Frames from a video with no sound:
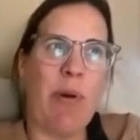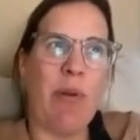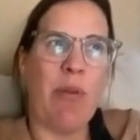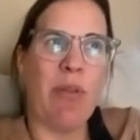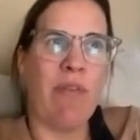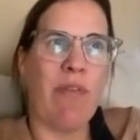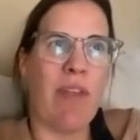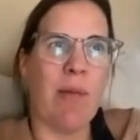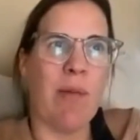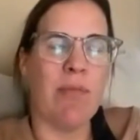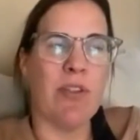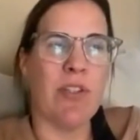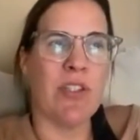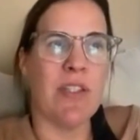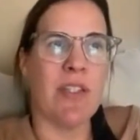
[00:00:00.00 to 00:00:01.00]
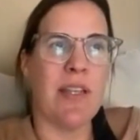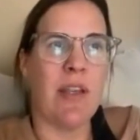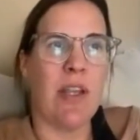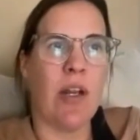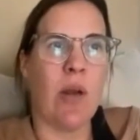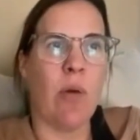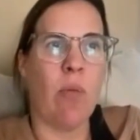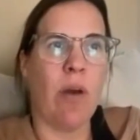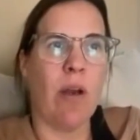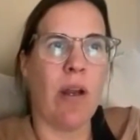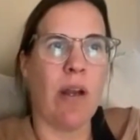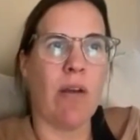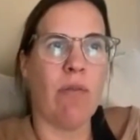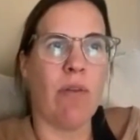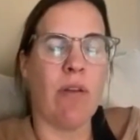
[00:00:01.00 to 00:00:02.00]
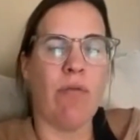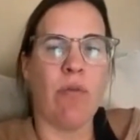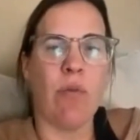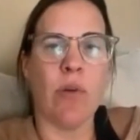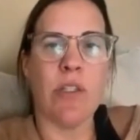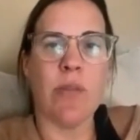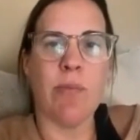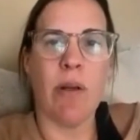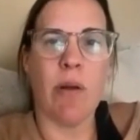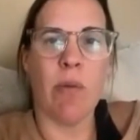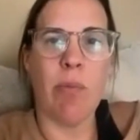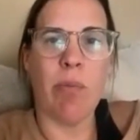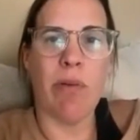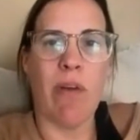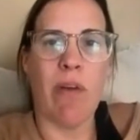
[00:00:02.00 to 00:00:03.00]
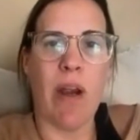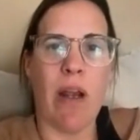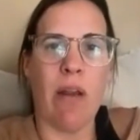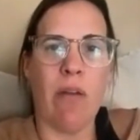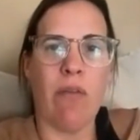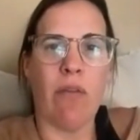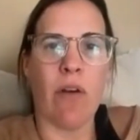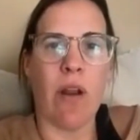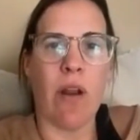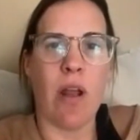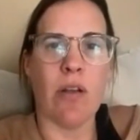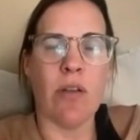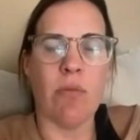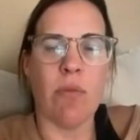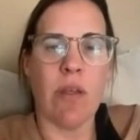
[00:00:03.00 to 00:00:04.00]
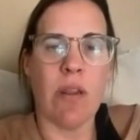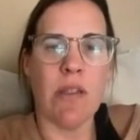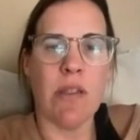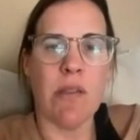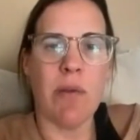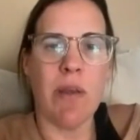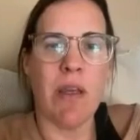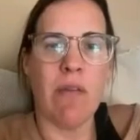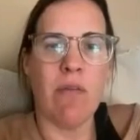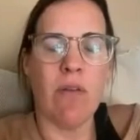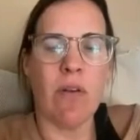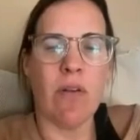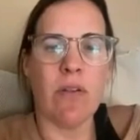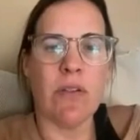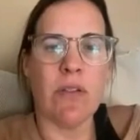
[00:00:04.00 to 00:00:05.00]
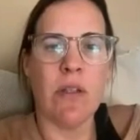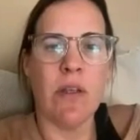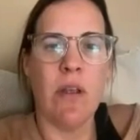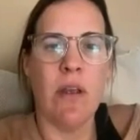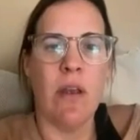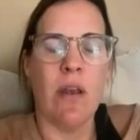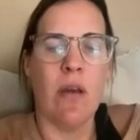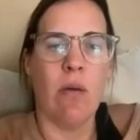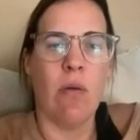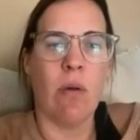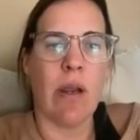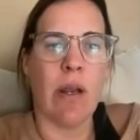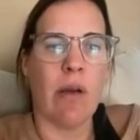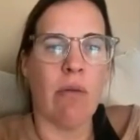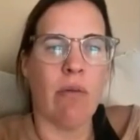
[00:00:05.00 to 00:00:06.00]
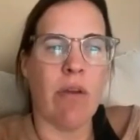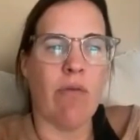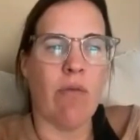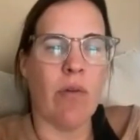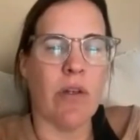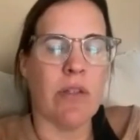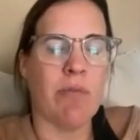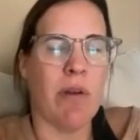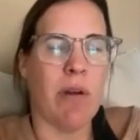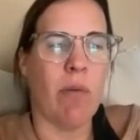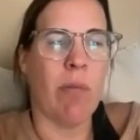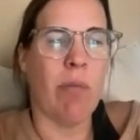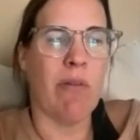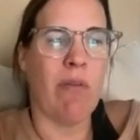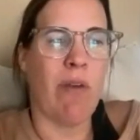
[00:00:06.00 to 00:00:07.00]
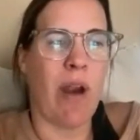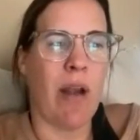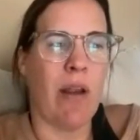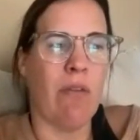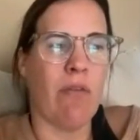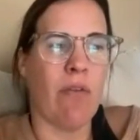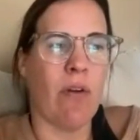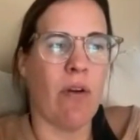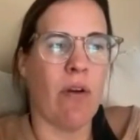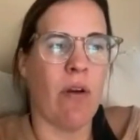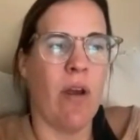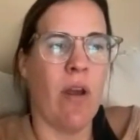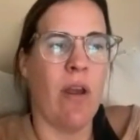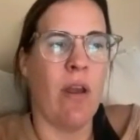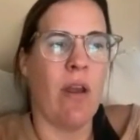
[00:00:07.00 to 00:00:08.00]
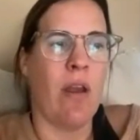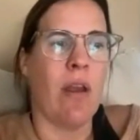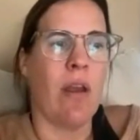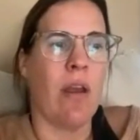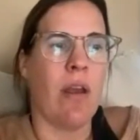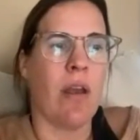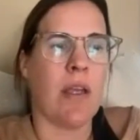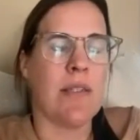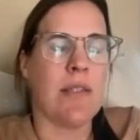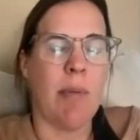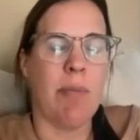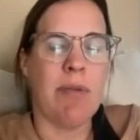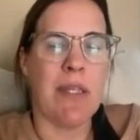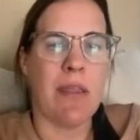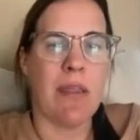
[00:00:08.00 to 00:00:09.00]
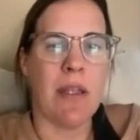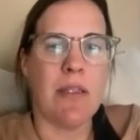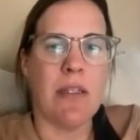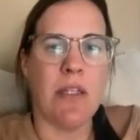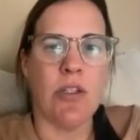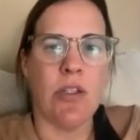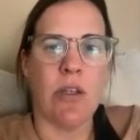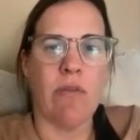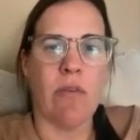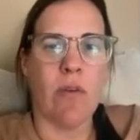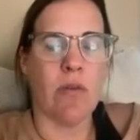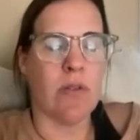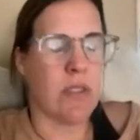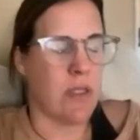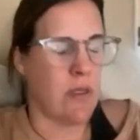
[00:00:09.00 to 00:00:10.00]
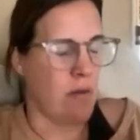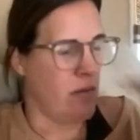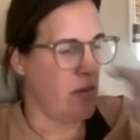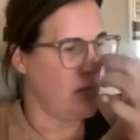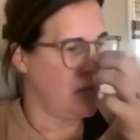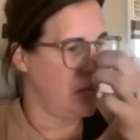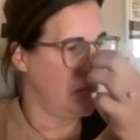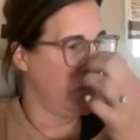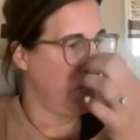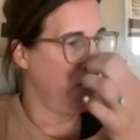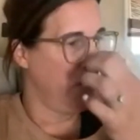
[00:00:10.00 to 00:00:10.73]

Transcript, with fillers: With both of them, just, you know, what kind of reinforcement are we providing for not doing these behaviors? What kind of reinforcement are we providing for accepting the teaching of those skills?